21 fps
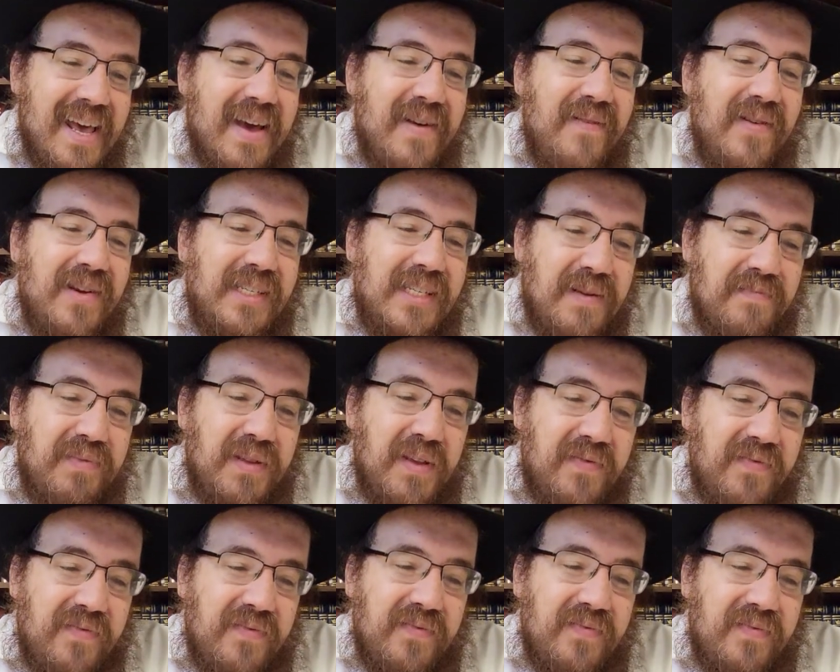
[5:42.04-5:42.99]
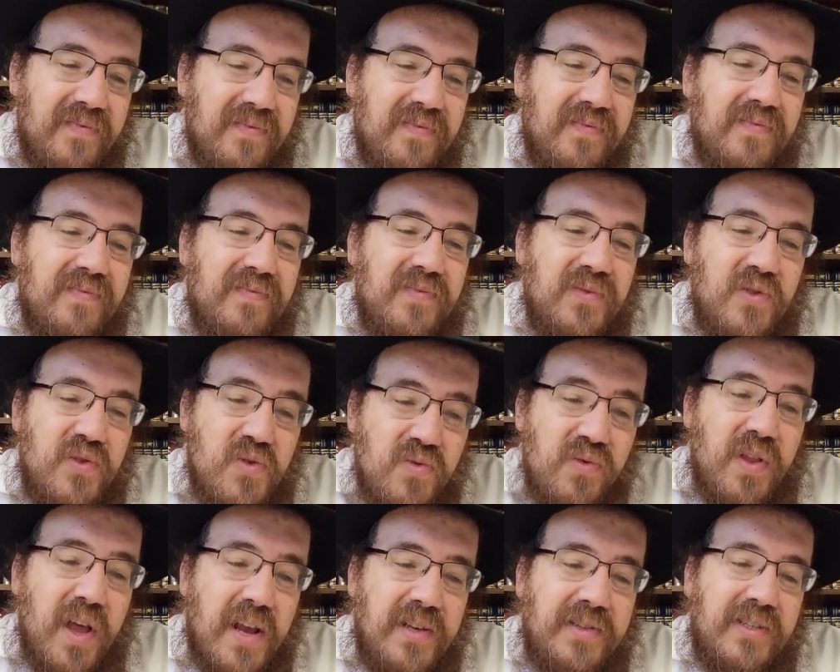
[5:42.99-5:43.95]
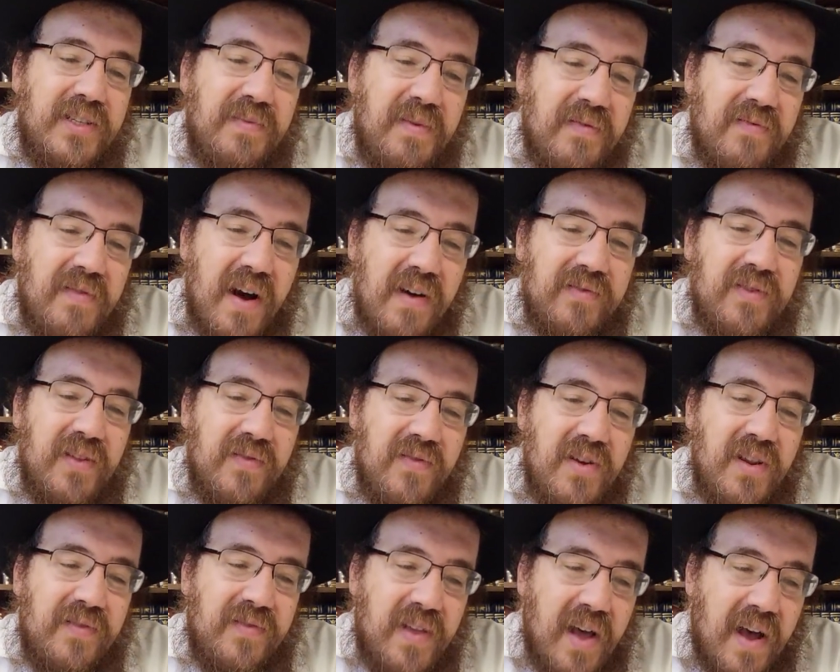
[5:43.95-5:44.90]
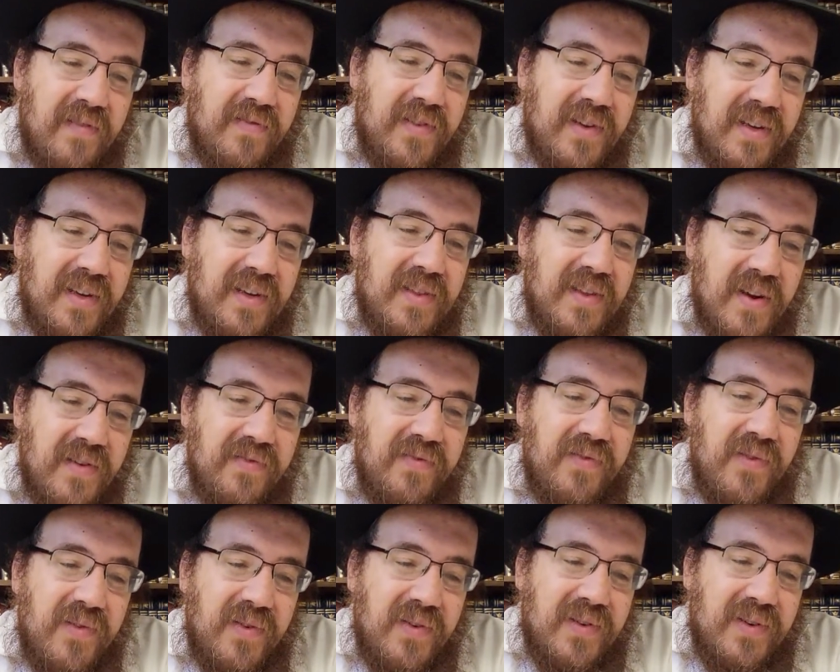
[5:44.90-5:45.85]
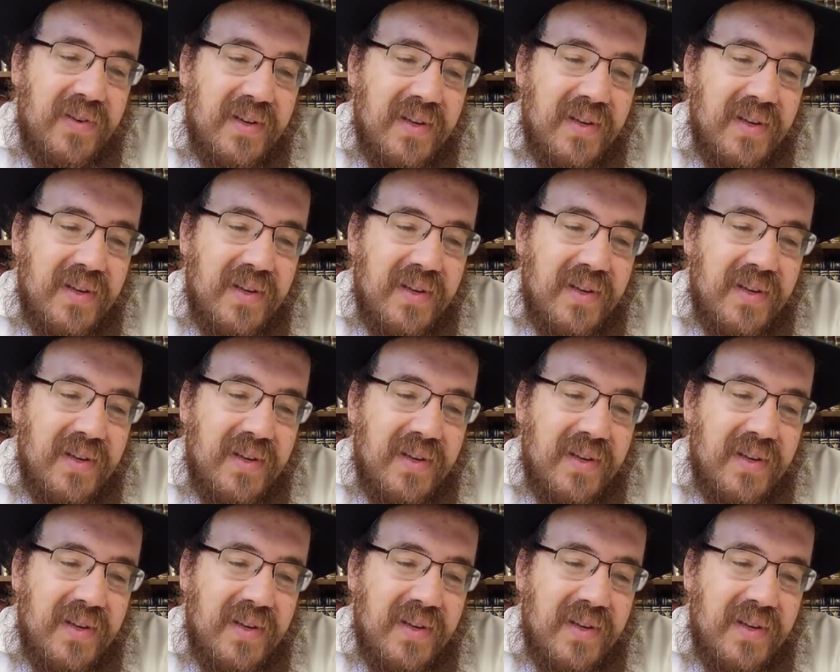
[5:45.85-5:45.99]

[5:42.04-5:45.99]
We're simply too lazy to be involved in the way of davening. Therefore,